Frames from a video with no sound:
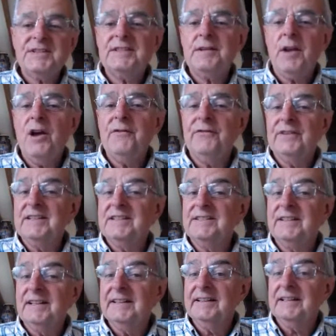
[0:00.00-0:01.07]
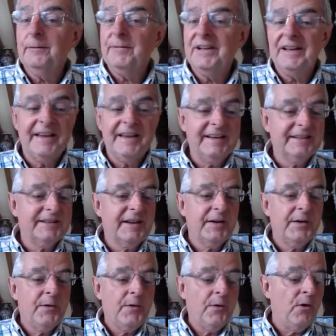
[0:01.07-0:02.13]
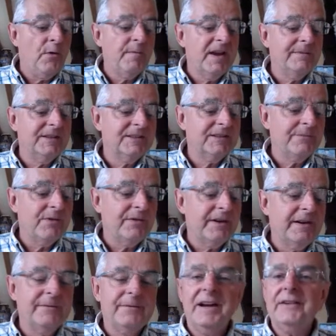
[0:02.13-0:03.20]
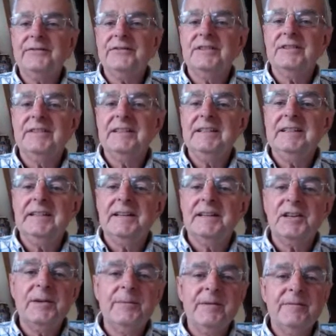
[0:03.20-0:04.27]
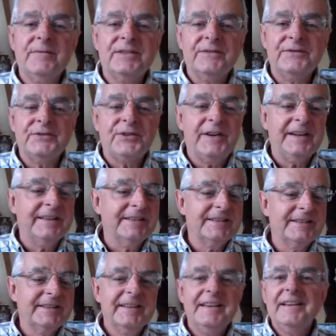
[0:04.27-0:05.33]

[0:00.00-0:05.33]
hopefully see you a little bit later, or maybe tomorrow after the commitment of traders.